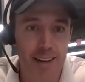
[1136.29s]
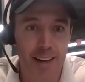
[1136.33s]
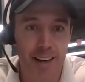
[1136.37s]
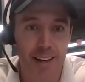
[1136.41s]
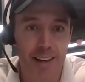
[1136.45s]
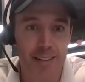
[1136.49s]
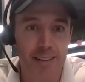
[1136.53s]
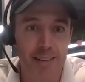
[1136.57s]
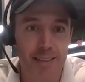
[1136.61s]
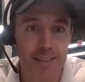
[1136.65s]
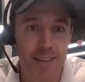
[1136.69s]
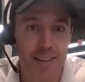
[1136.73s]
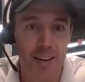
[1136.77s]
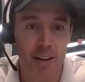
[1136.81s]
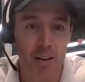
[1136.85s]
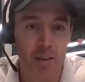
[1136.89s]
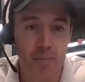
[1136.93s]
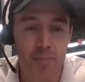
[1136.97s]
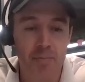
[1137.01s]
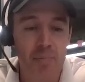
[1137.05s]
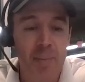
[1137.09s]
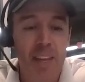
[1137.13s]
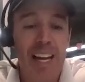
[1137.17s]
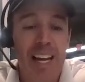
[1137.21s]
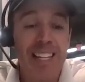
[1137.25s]
And,
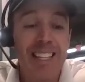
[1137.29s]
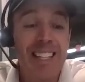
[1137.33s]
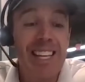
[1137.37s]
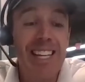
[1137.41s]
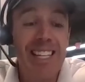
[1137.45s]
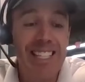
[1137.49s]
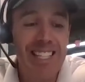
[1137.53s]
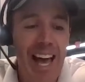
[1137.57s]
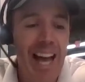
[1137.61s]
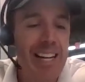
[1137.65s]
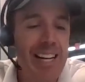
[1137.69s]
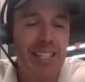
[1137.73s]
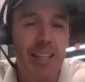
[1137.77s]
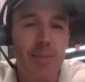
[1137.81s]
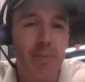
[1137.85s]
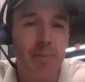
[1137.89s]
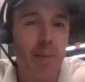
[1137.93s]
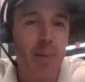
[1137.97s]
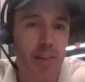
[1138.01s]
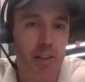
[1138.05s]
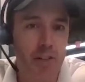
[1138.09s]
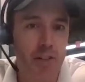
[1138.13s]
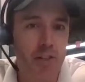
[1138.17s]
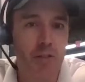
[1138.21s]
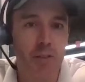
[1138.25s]
it's the exact same
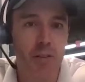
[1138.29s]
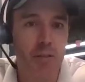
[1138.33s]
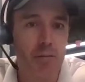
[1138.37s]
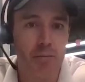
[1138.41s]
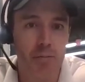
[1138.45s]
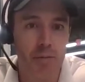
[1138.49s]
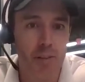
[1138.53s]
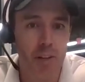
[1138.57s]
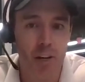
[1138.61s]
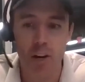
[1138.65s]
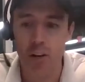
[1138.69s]
thing that you do.